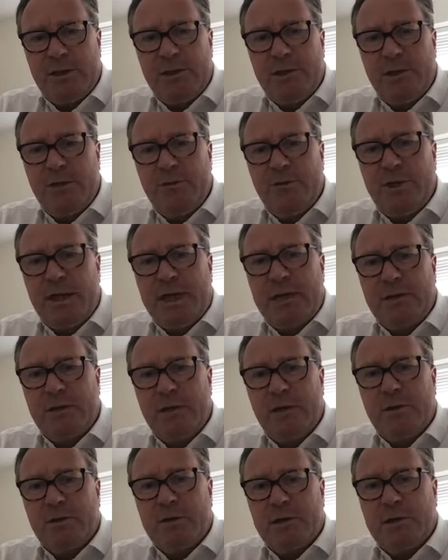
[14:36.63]
you've then
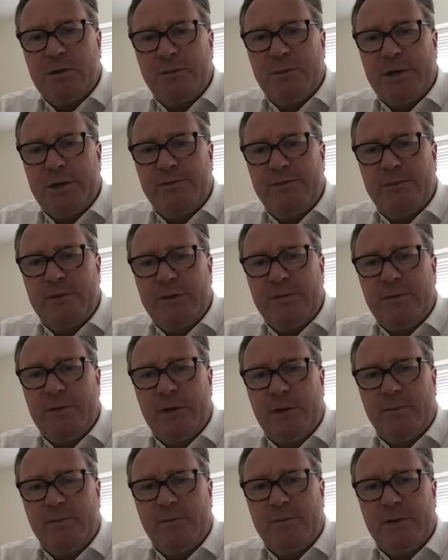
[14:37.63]
got to feel
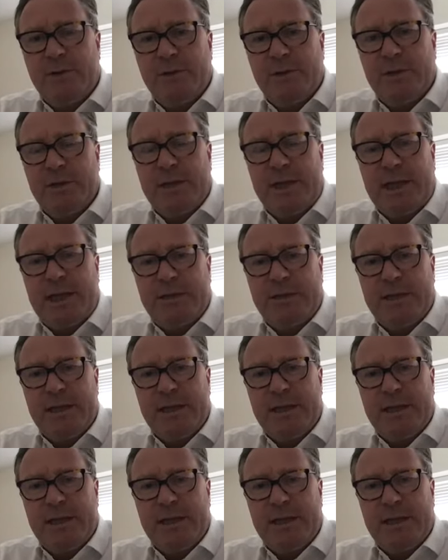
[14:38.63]
confident that that